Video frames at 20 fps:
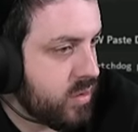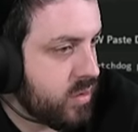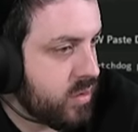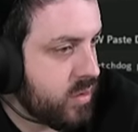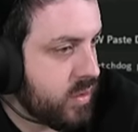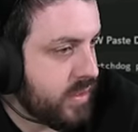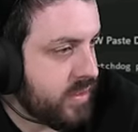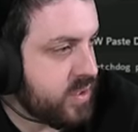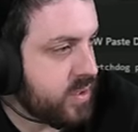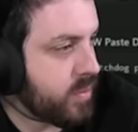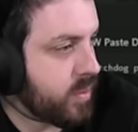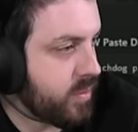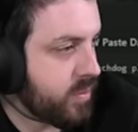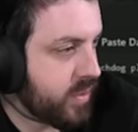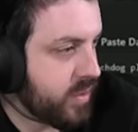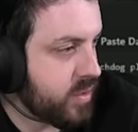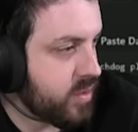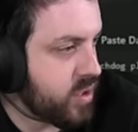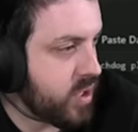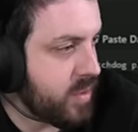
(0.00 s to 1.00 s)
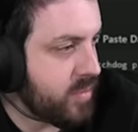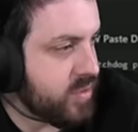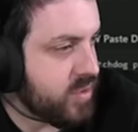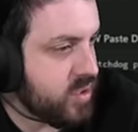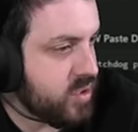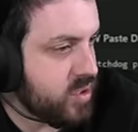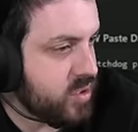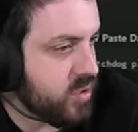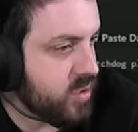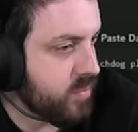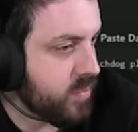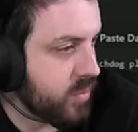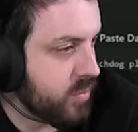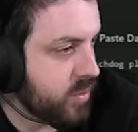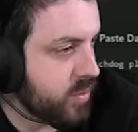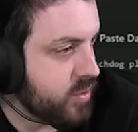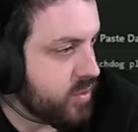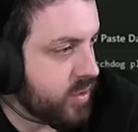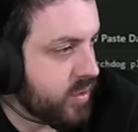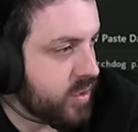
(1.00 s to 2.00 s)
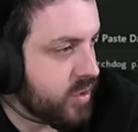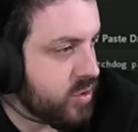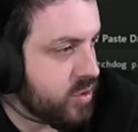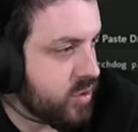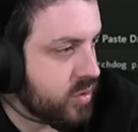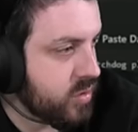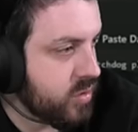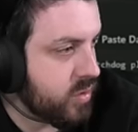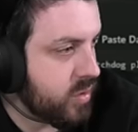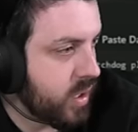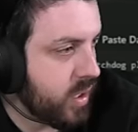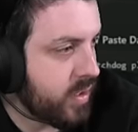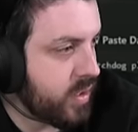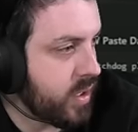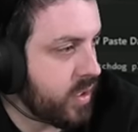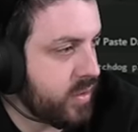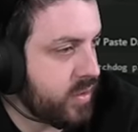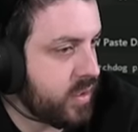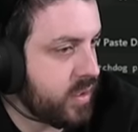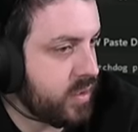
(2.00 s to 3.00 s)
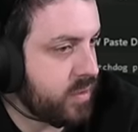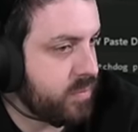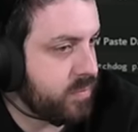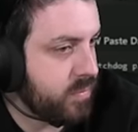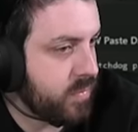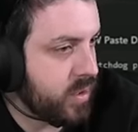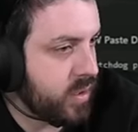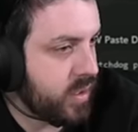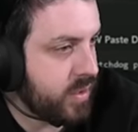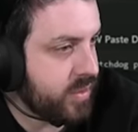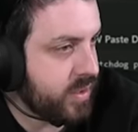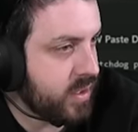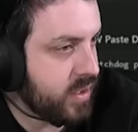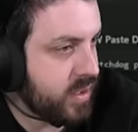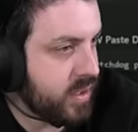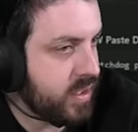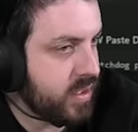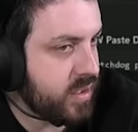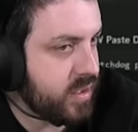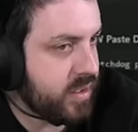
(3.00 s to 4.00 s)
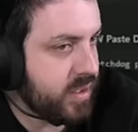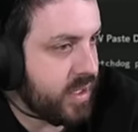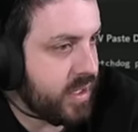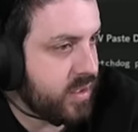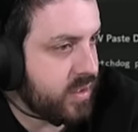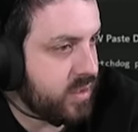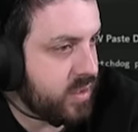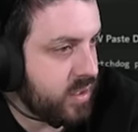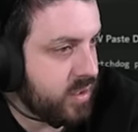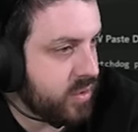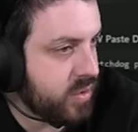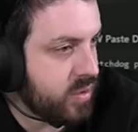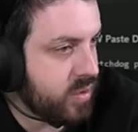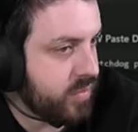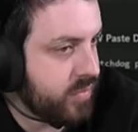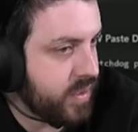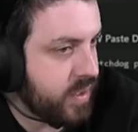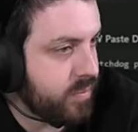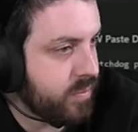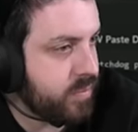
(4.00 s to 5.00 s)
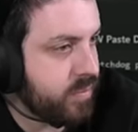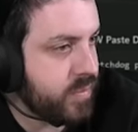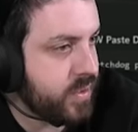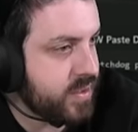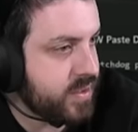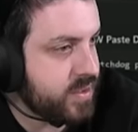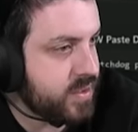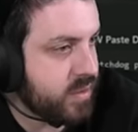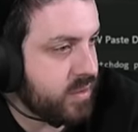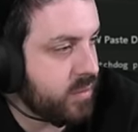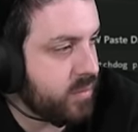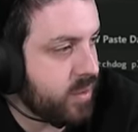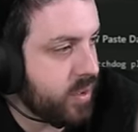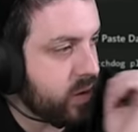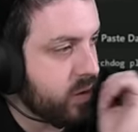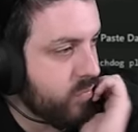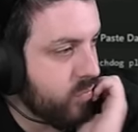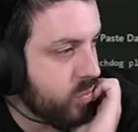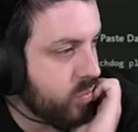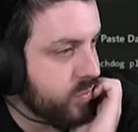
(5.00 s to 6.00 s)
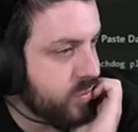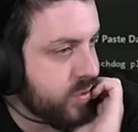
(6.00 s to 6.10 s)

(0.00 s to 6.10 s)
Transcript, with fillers: Like some people think the time is the issue, some people it's not the issue. I, I think I think at the end of the day, I don't know if they necessarily break the rules.